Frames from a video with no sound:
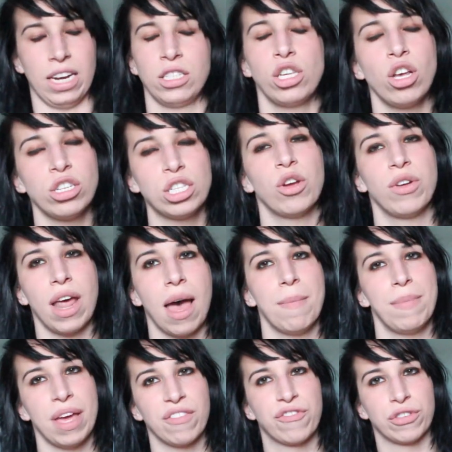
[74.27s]
It is also
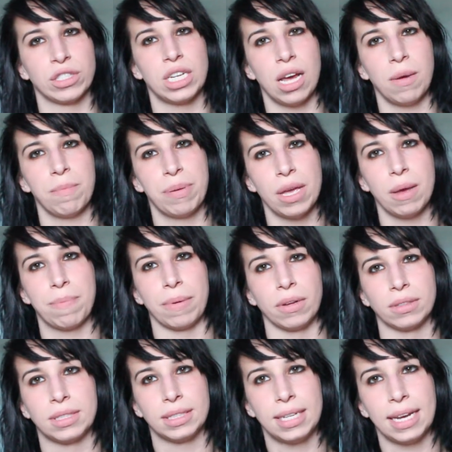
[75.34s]
not meant for dumb
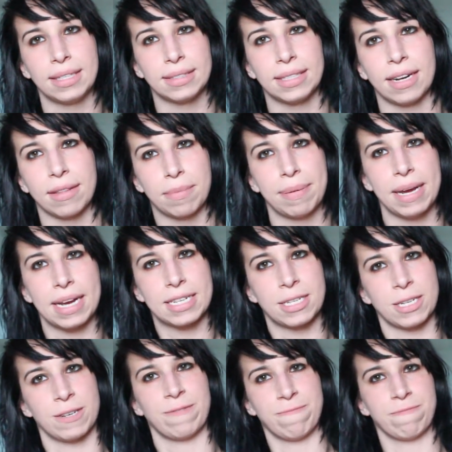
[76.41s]
people to take this out of the
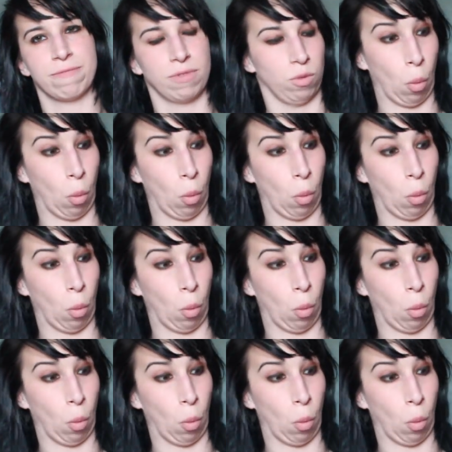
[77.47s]
packaging.